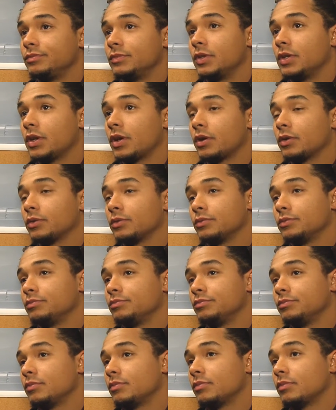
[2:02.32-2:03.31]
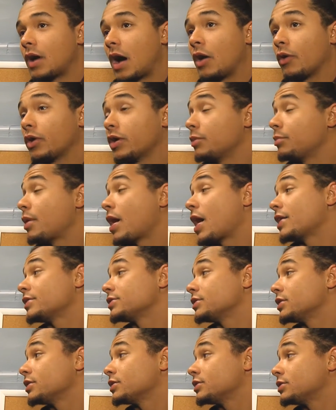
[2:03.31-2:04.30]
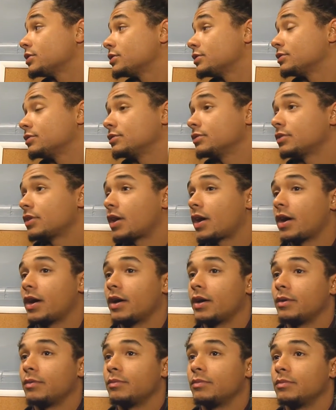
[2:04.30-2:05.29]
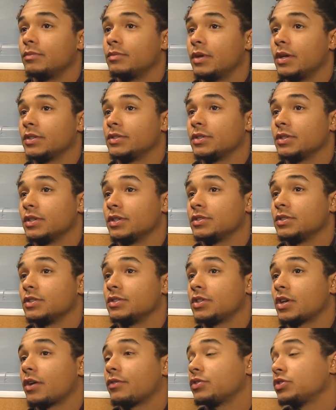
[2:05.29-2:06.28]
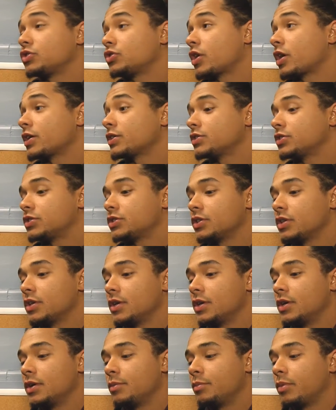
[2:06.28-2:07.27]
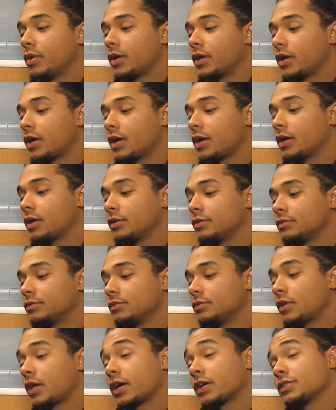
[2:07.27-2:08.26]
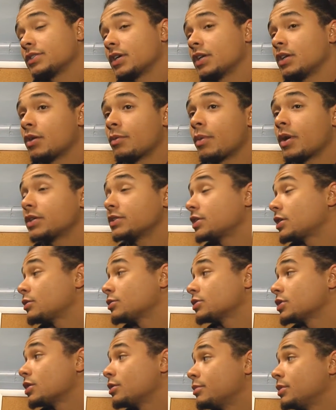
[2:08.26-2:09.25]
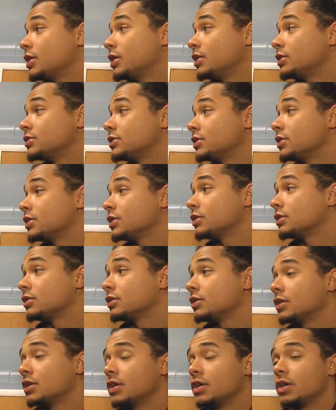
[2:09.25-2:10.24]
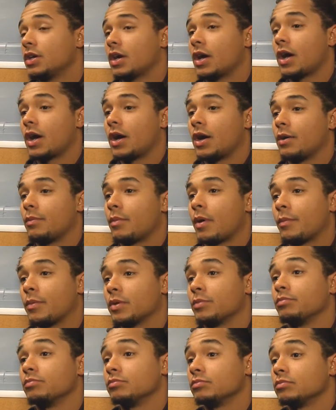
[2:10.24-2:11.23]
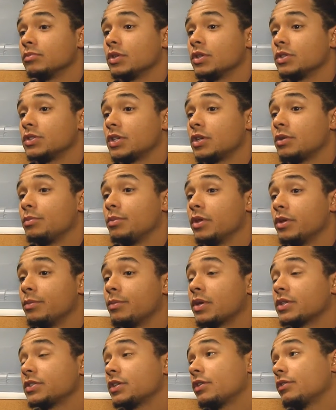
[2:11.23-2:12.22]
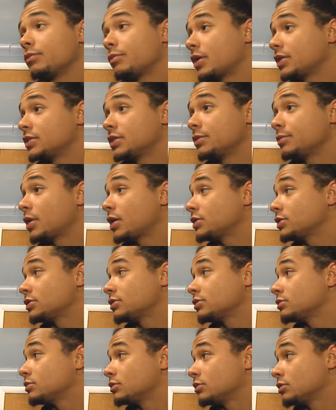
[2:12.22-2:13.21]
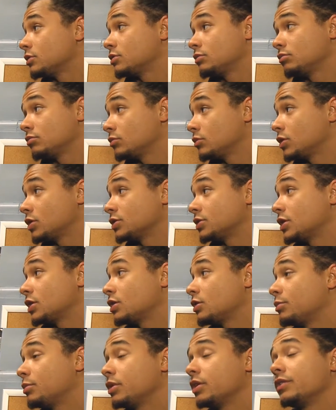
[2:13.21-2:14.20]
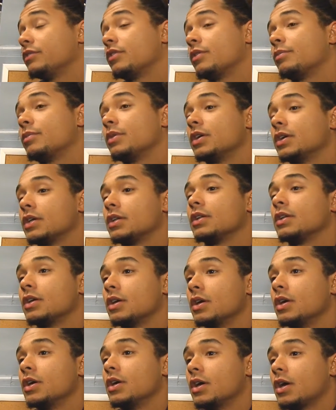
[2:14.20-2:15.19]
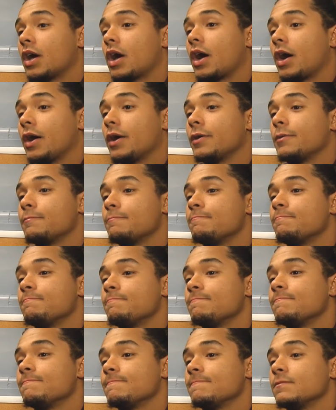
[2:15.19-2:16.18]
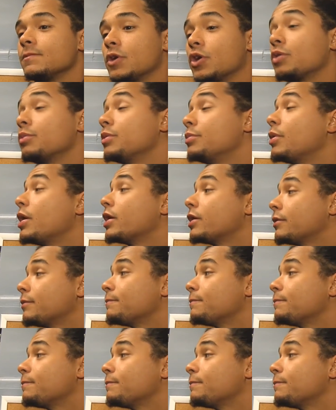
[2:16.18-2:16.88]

you know, I'll get past this. It's a tough stretch, but like I said, nobody said it was going to be easy, and I'm going to continue to believe in myself, and my teammates continue to believe in me, and going to be better.